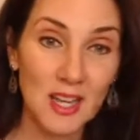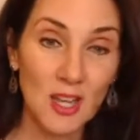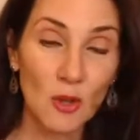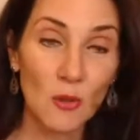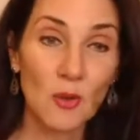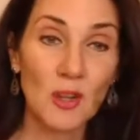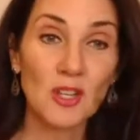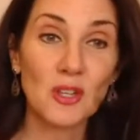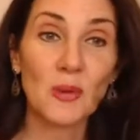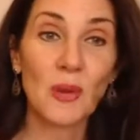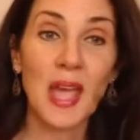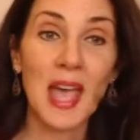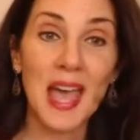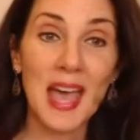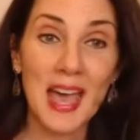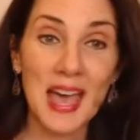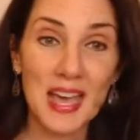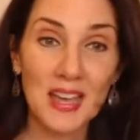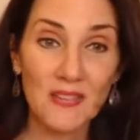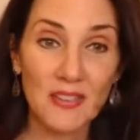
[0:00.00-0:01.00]
When you
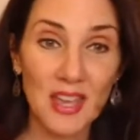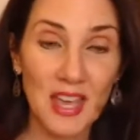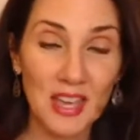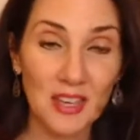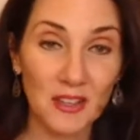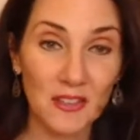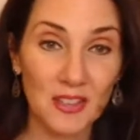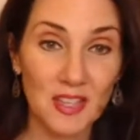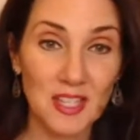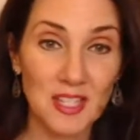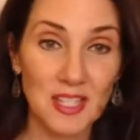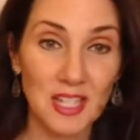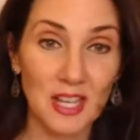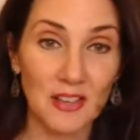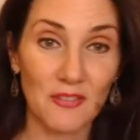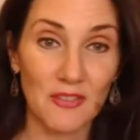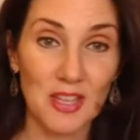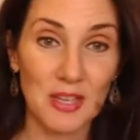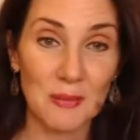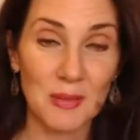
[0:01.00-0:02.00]
have a healthy
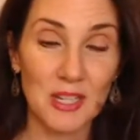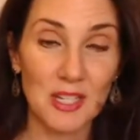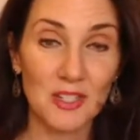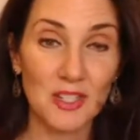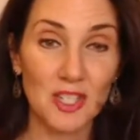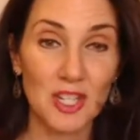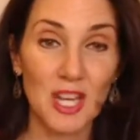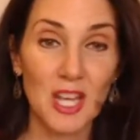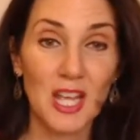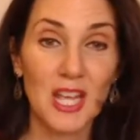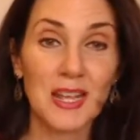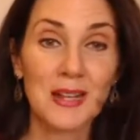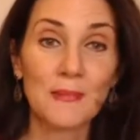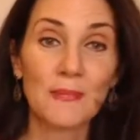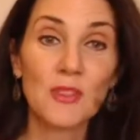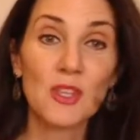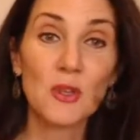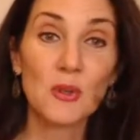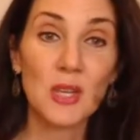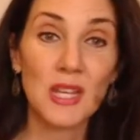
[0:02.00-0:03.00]
self-image,
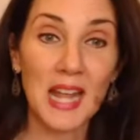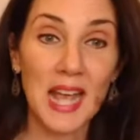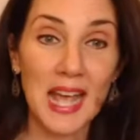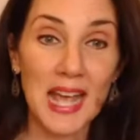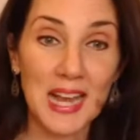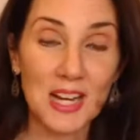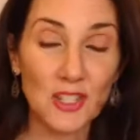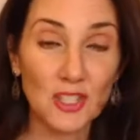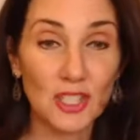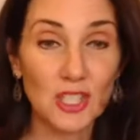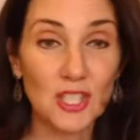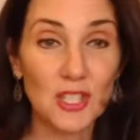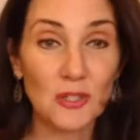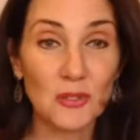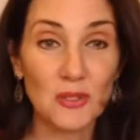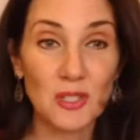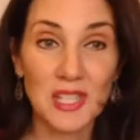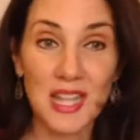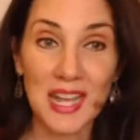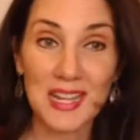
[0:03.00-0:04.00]
you could actually
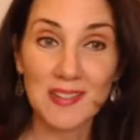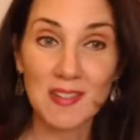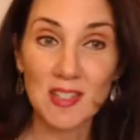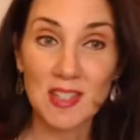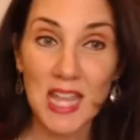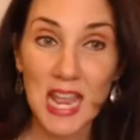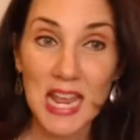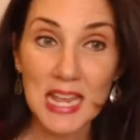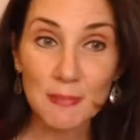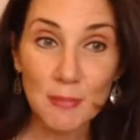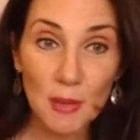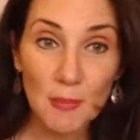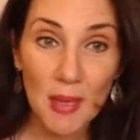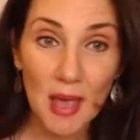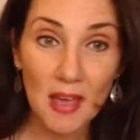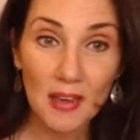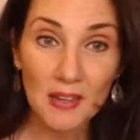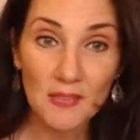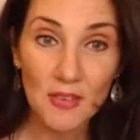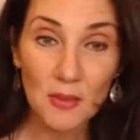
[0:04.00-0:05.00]
use that same
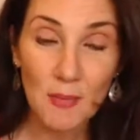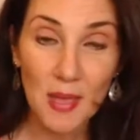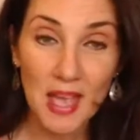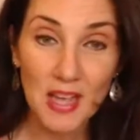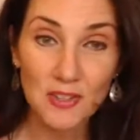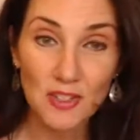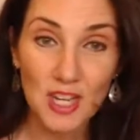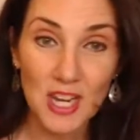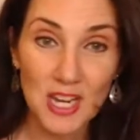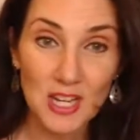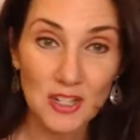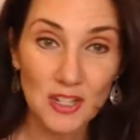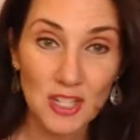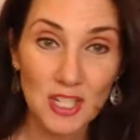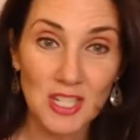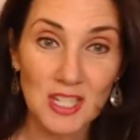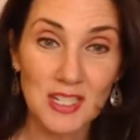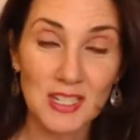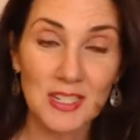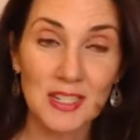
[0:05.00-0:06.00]
amount of
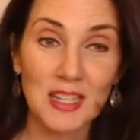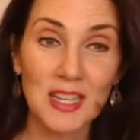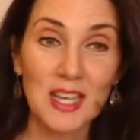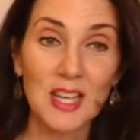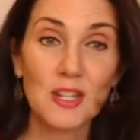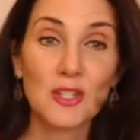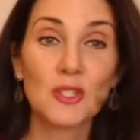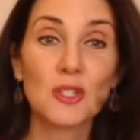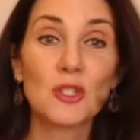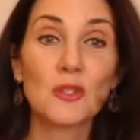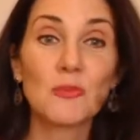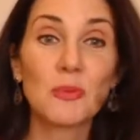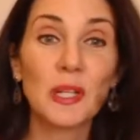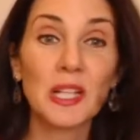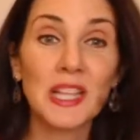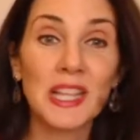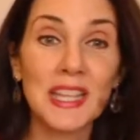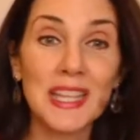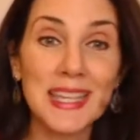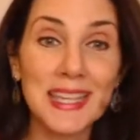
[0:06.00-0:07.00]
imagination to
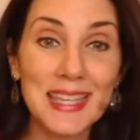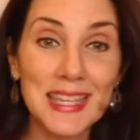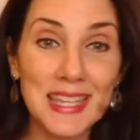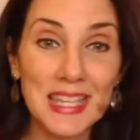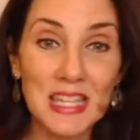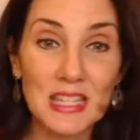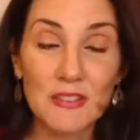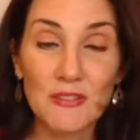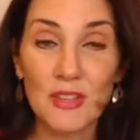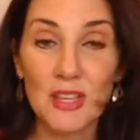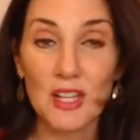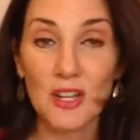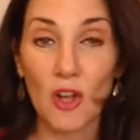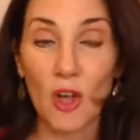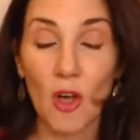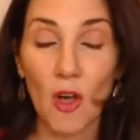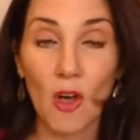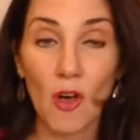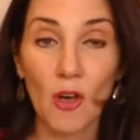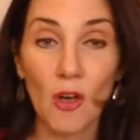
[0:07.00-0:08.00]
believe in
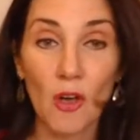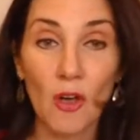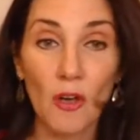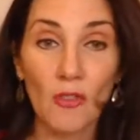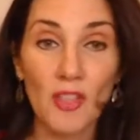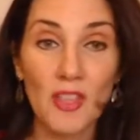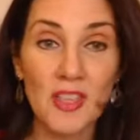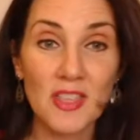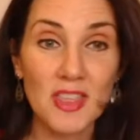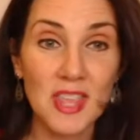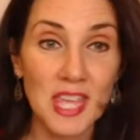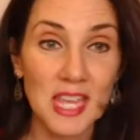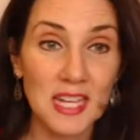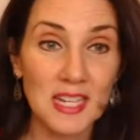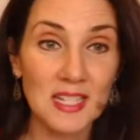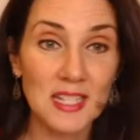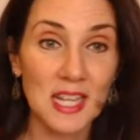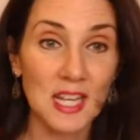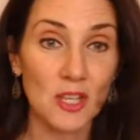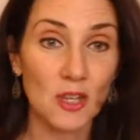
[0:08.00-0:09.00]
all the
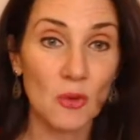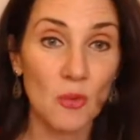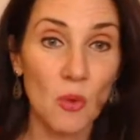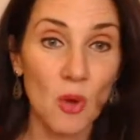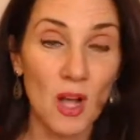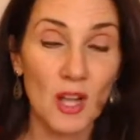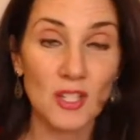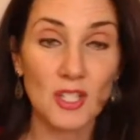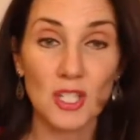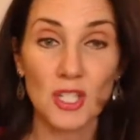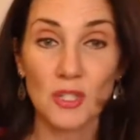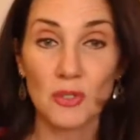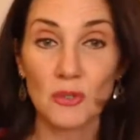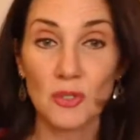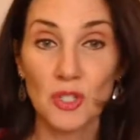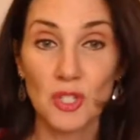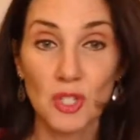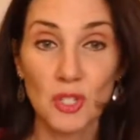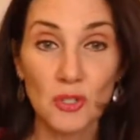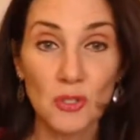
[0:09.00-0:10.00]
things that you want to
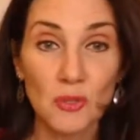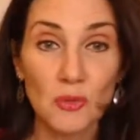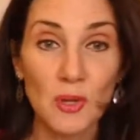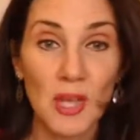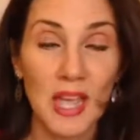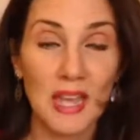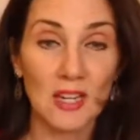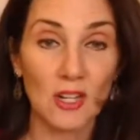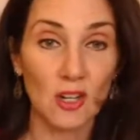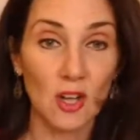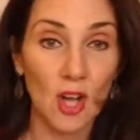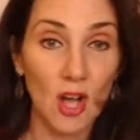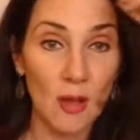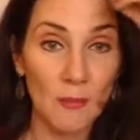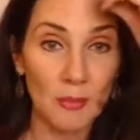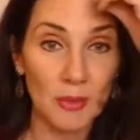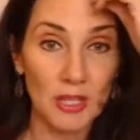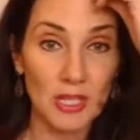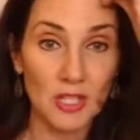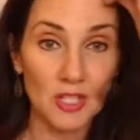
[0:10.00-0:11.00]
do and
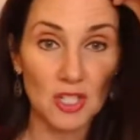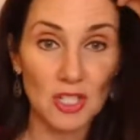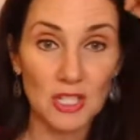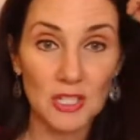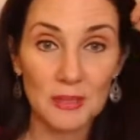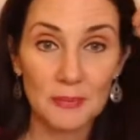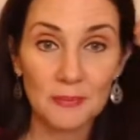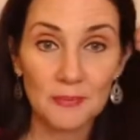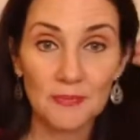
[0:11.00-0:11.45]
accomplish.